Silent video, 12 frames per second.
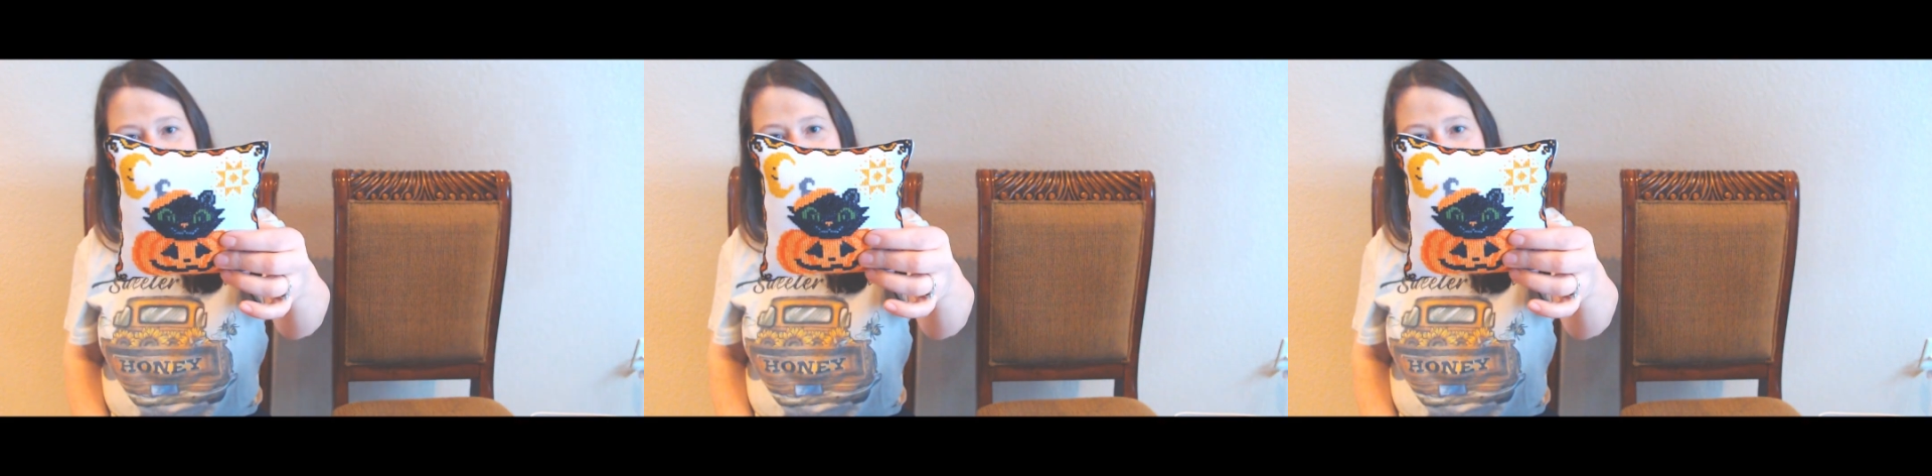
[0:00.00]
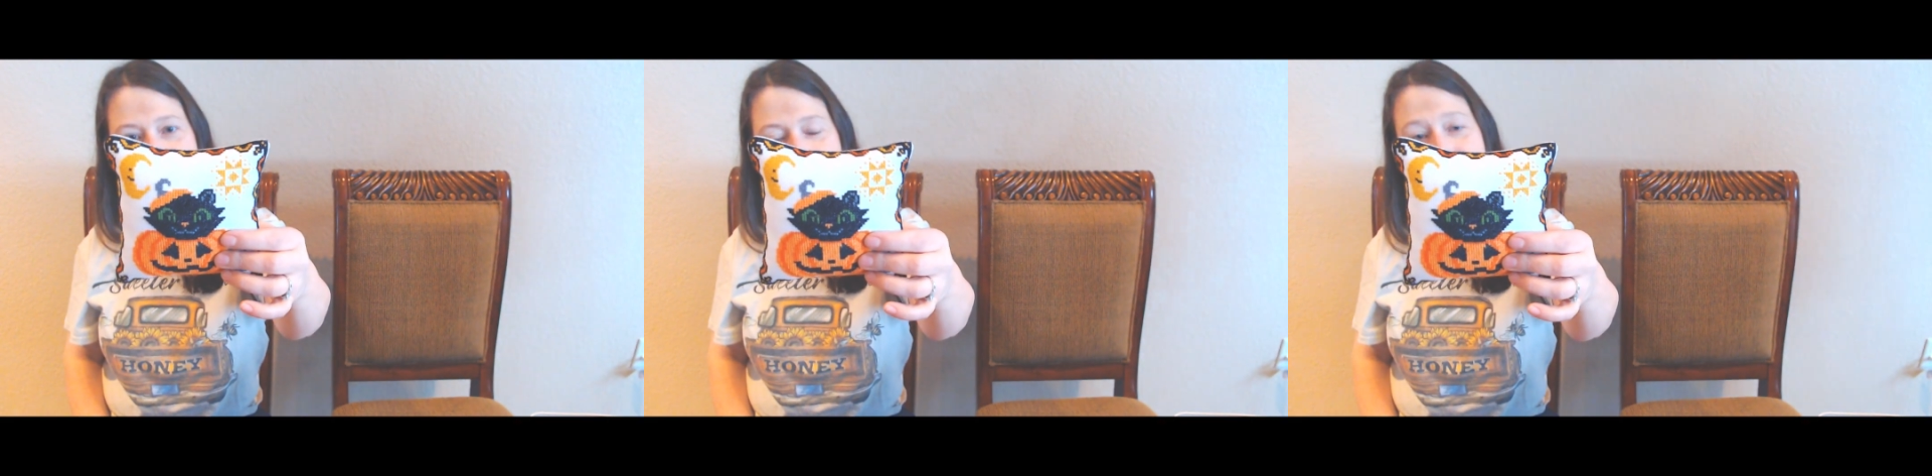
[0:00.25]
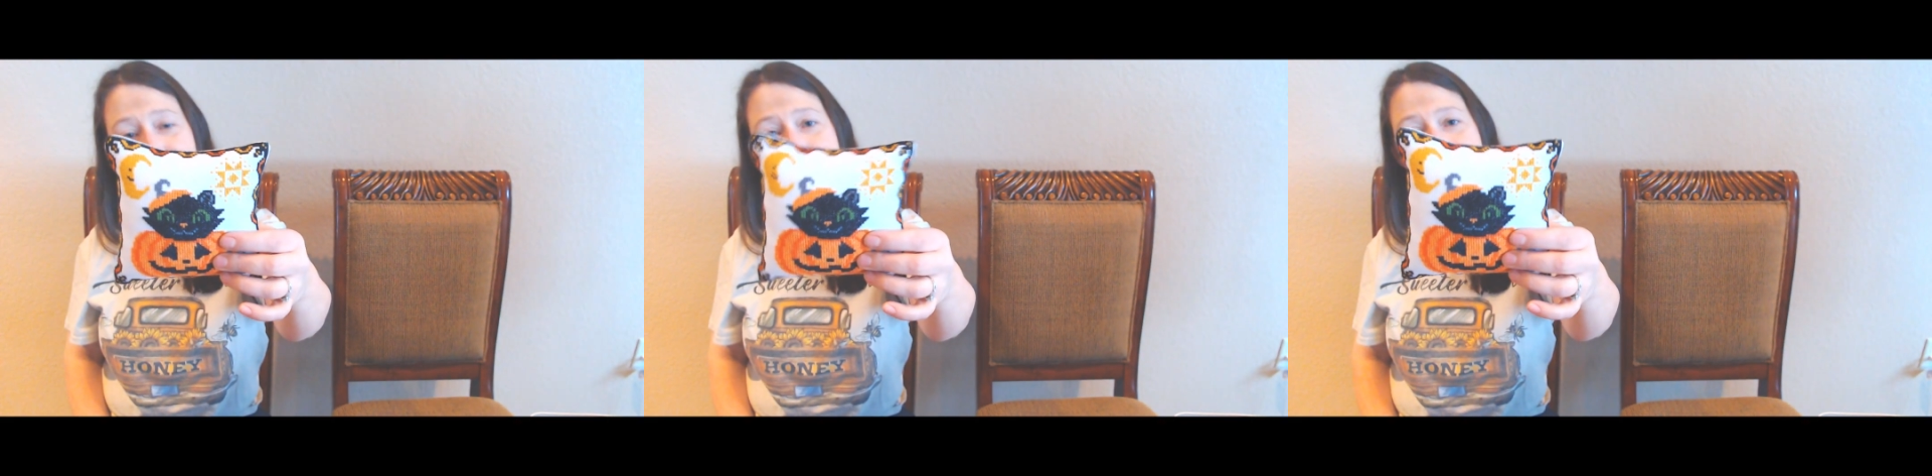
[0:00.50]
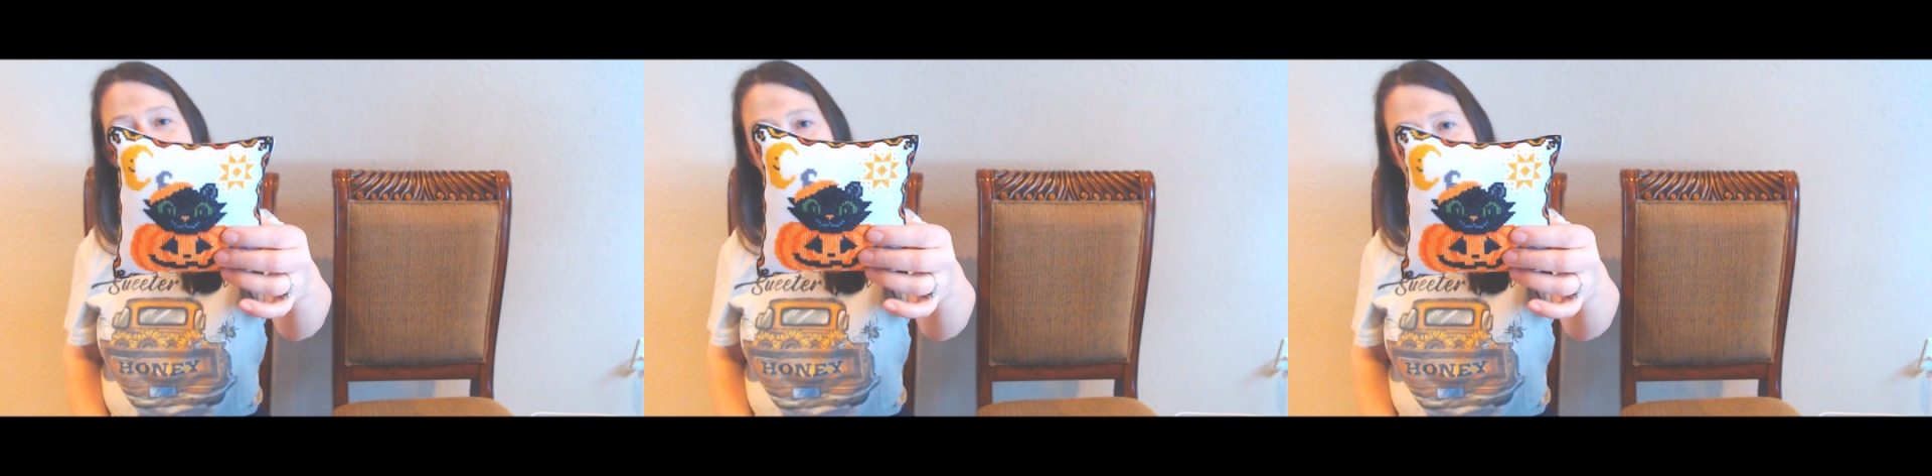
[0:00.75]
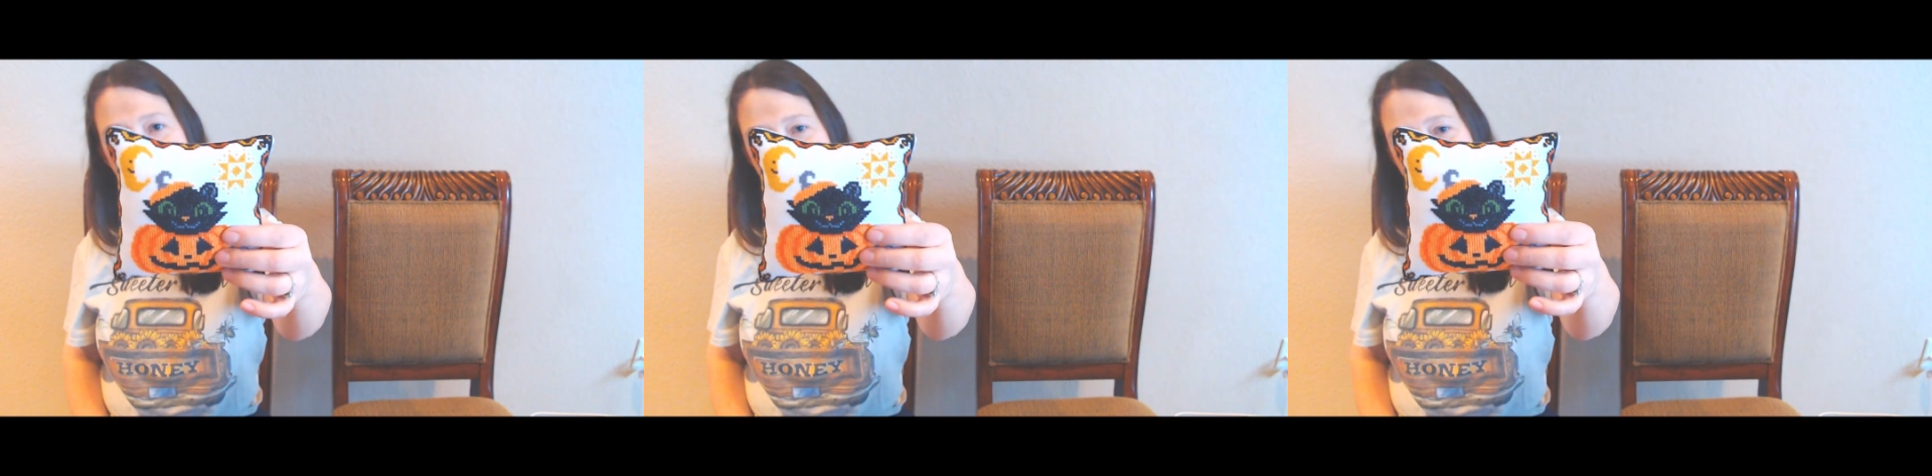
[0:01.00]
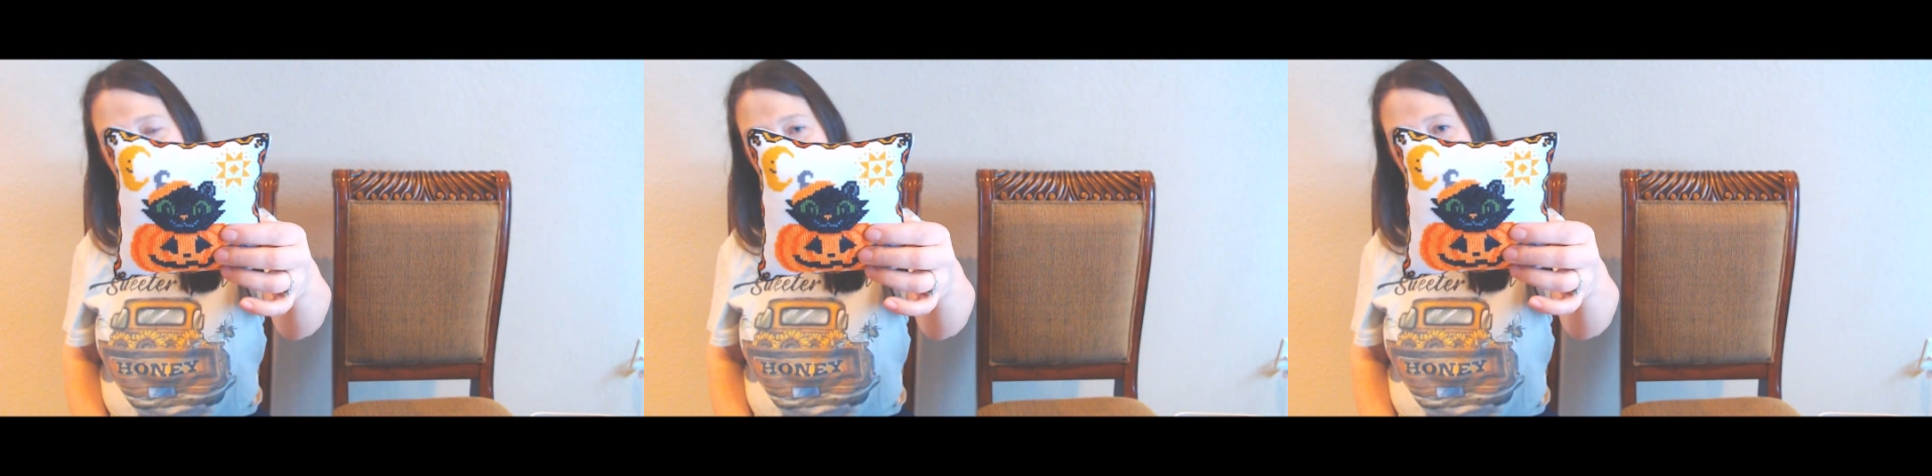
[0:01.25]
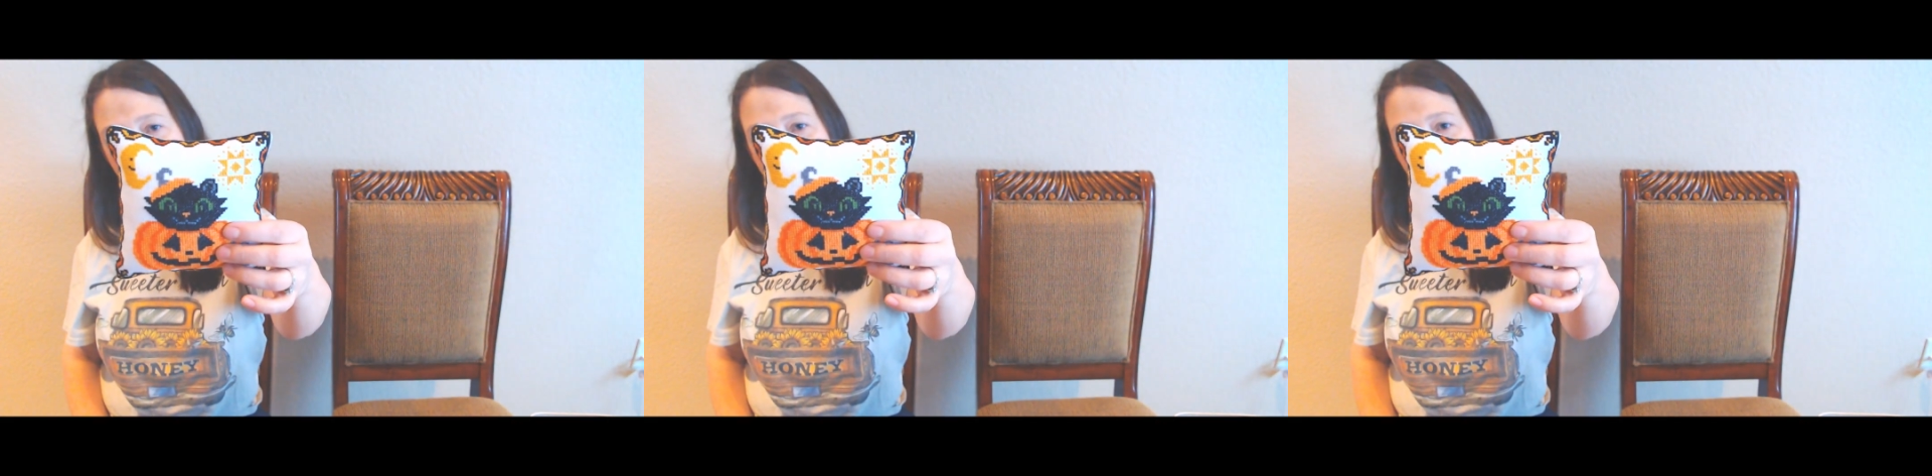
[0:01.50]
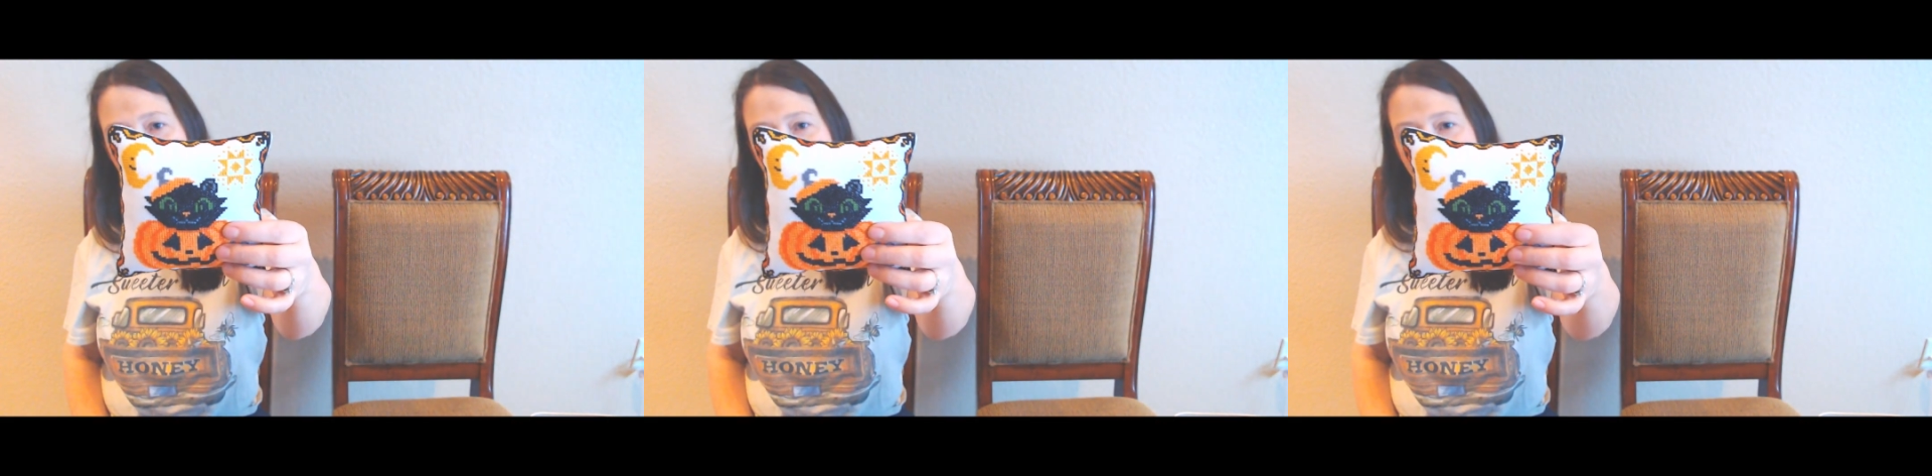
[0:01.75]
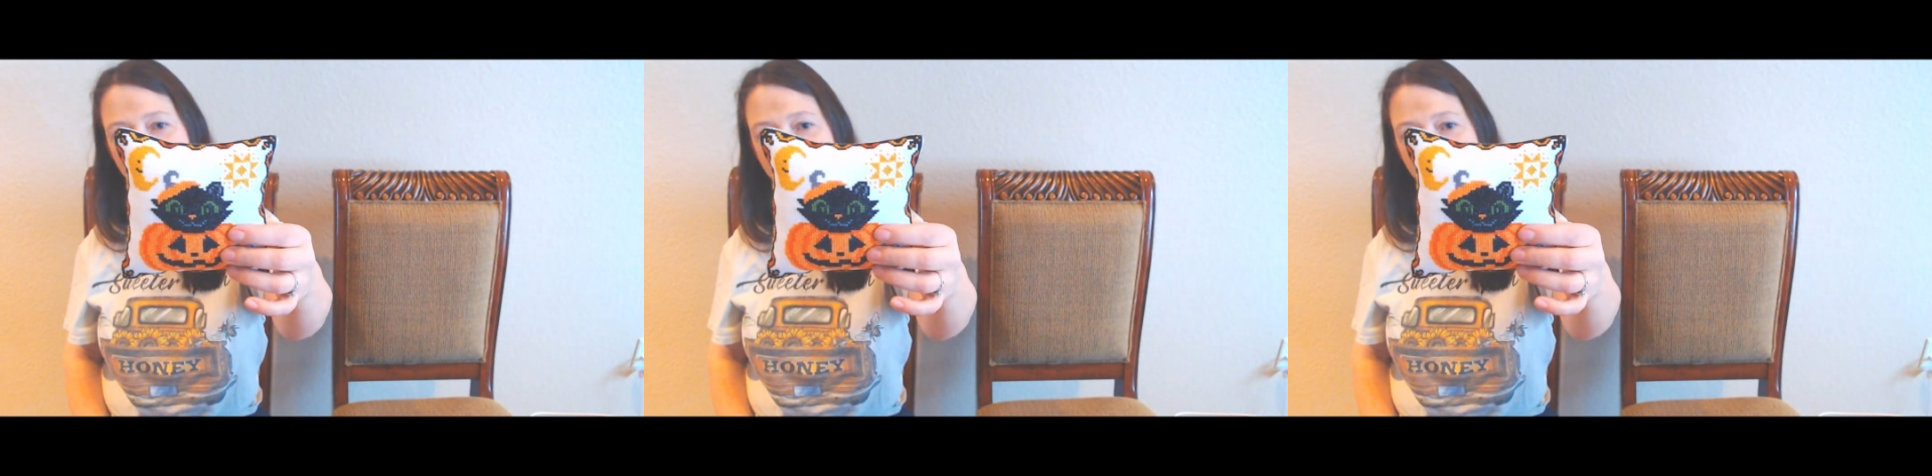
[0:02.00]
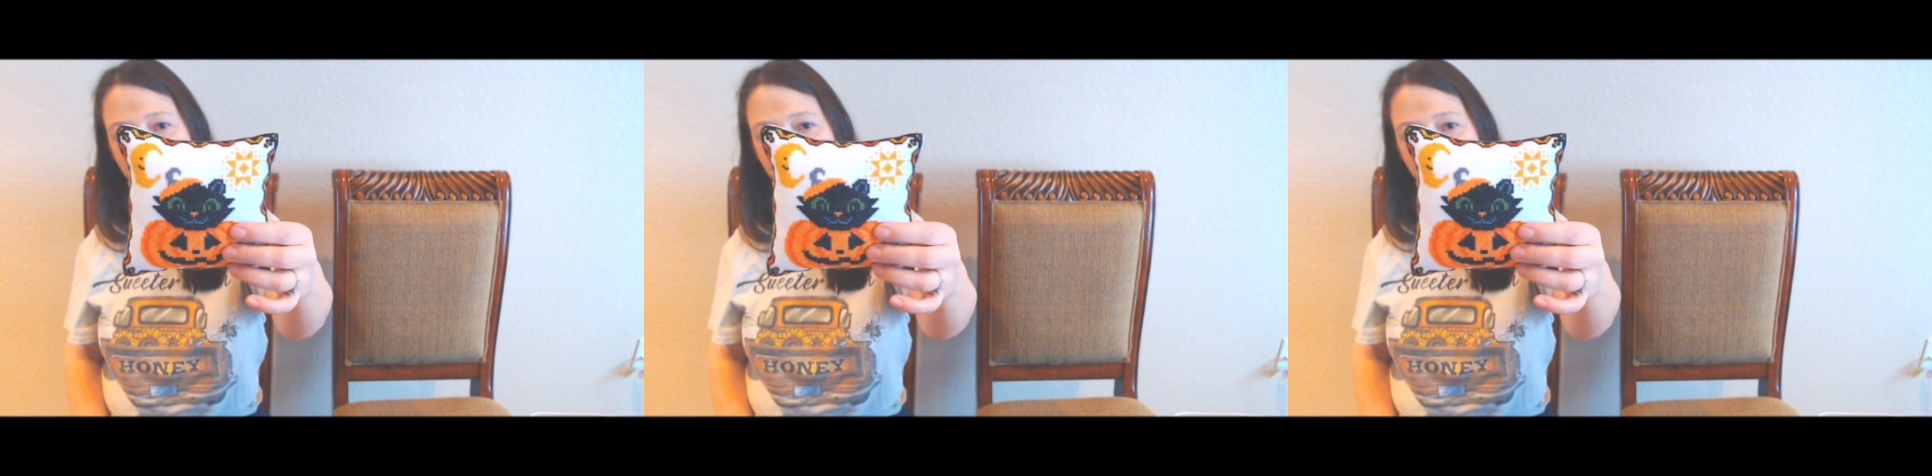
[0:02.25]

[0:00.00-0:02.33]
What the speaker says: I really think it turned out cute.